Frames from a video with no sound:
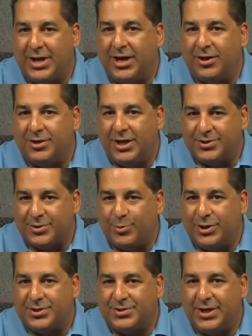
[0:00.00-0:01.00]
out as a
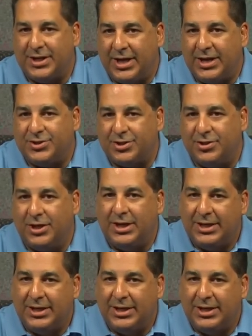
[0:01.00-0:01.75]
real estate agent.